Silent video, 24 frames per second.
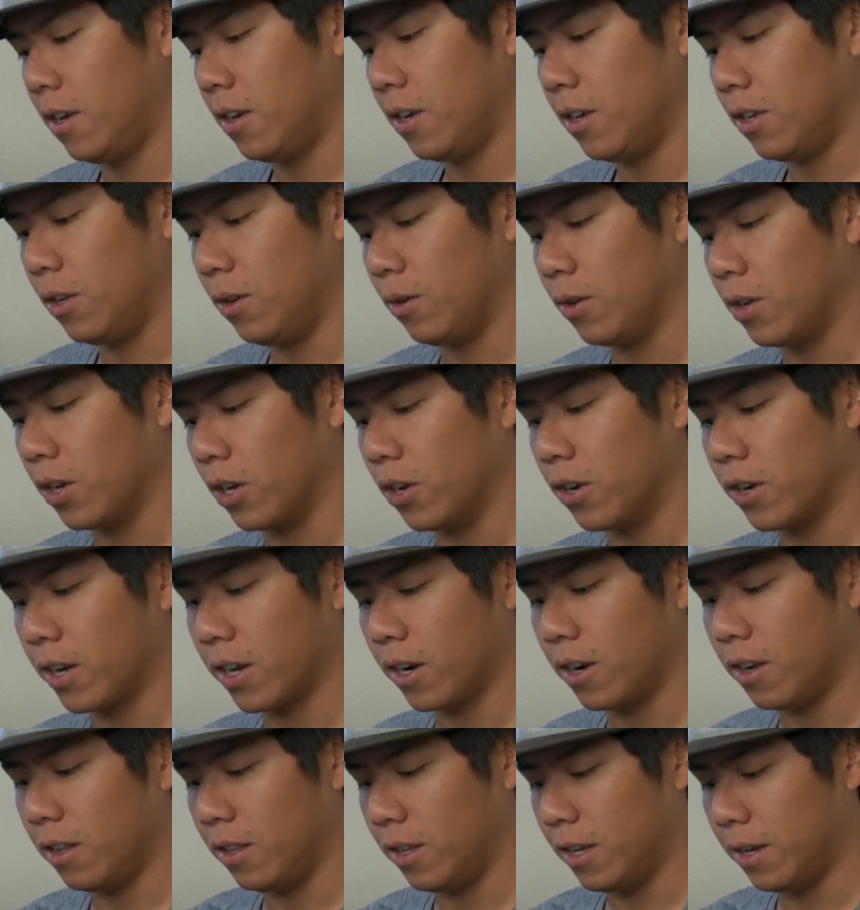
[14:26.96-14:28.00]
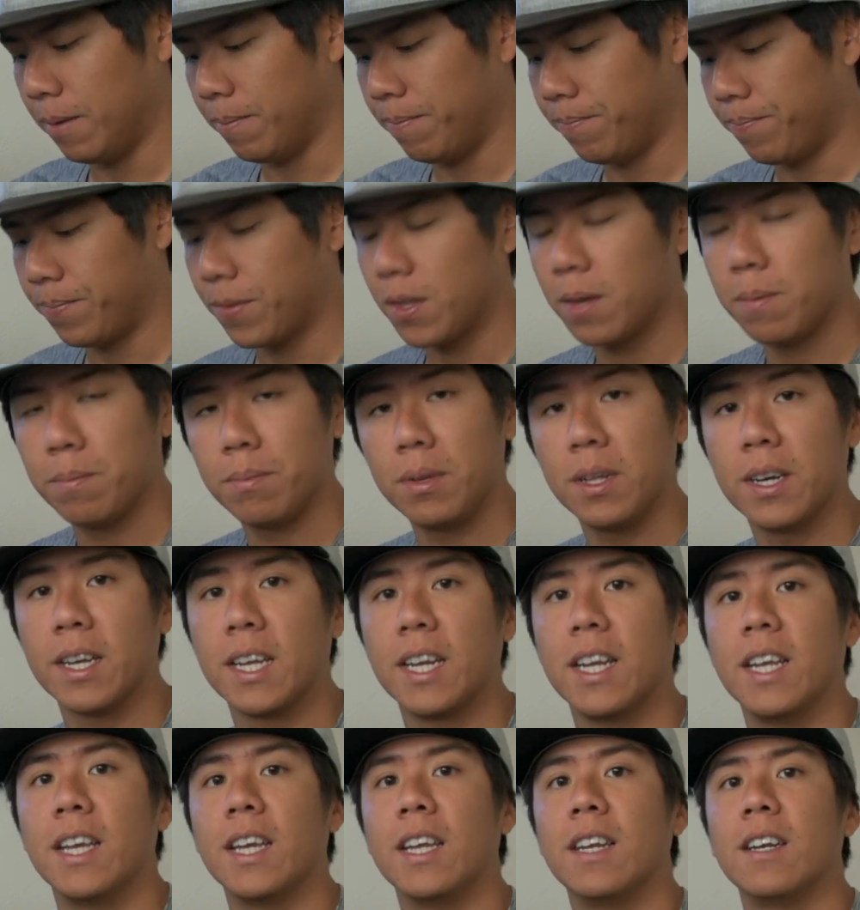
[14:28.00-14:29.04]
you could hook it all up, plug
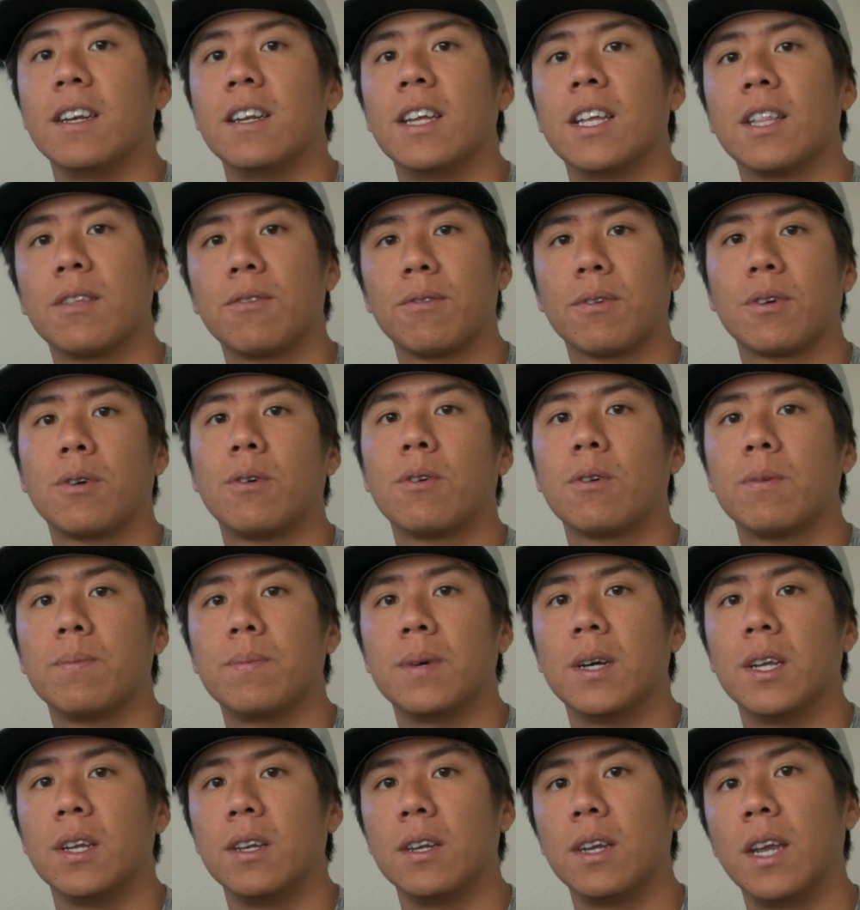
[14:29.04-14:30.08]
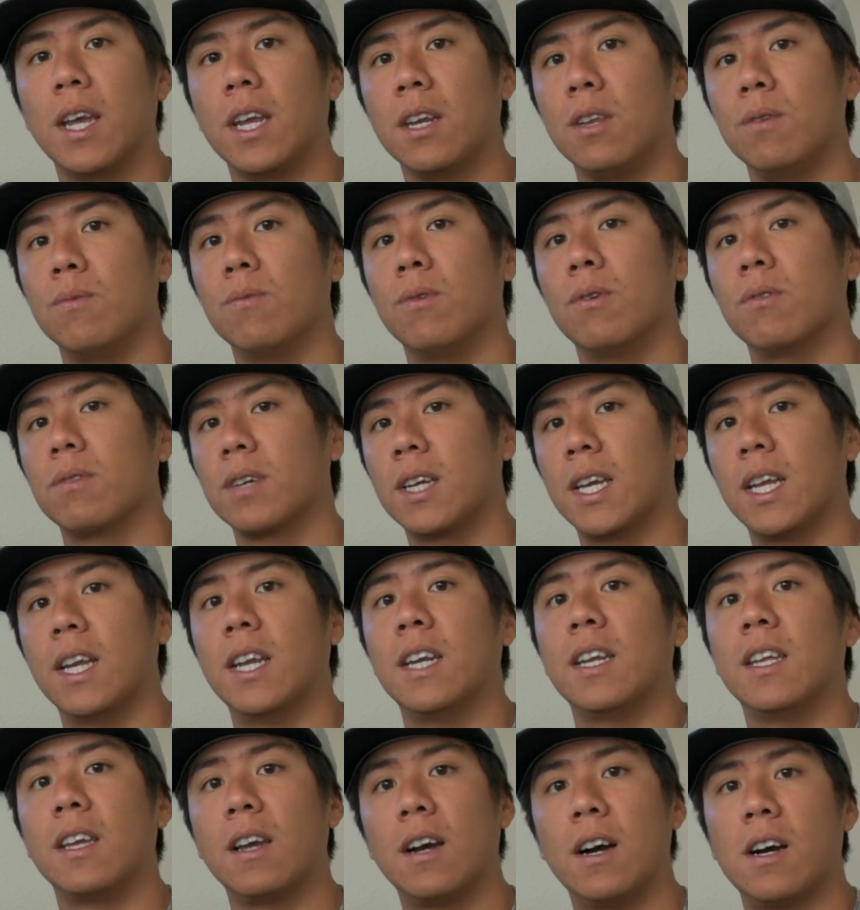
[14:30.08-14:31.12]
it in, hit the record button, and you won't get
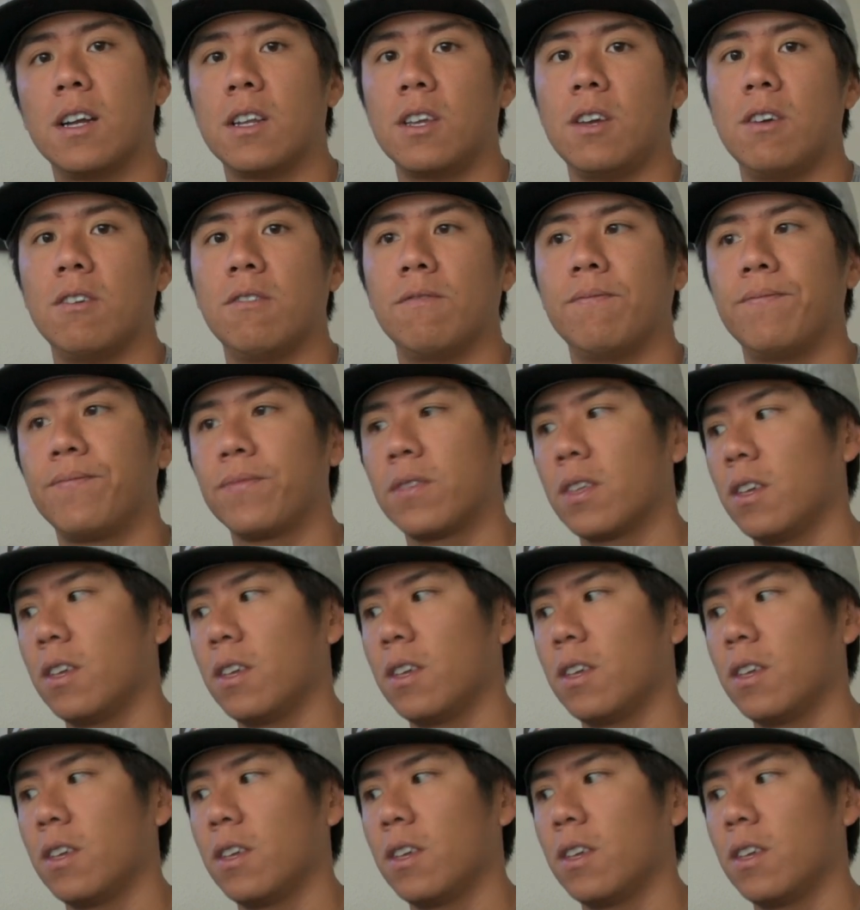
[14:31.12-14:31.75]
any audio.